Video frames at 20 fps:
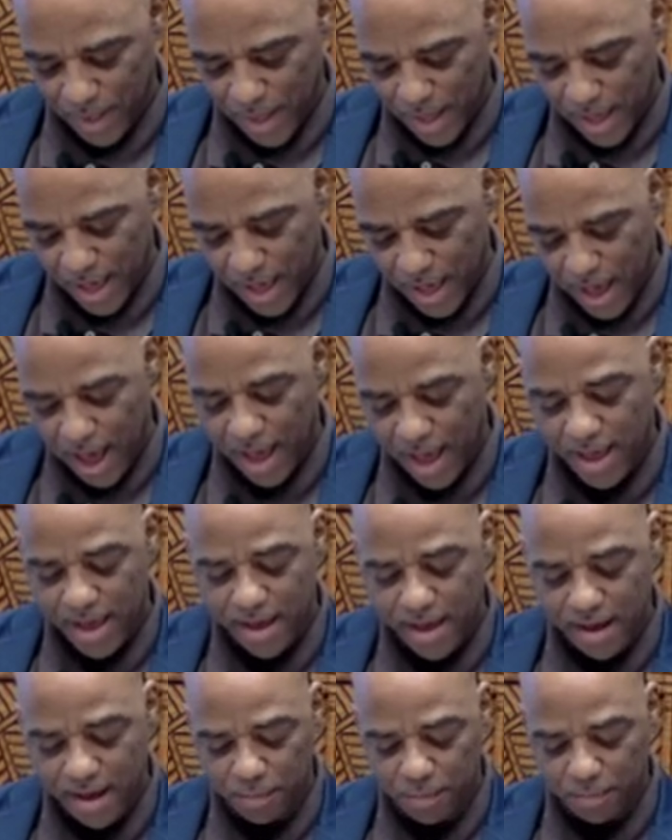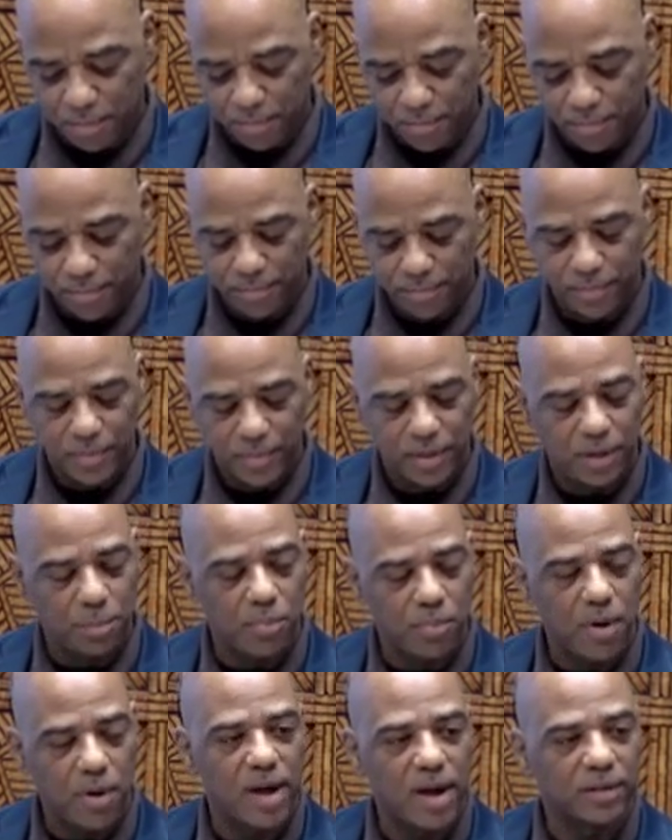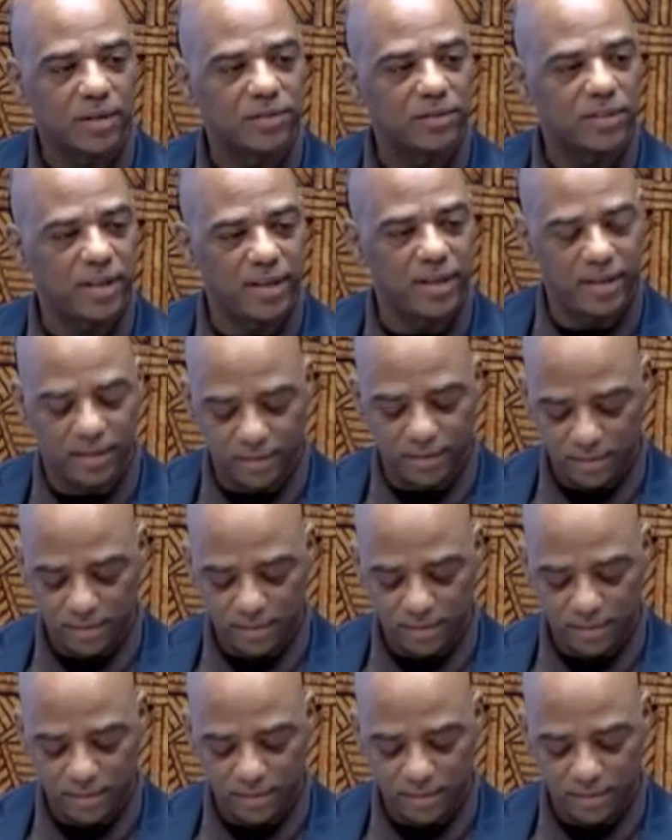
I am a Bronx Tale,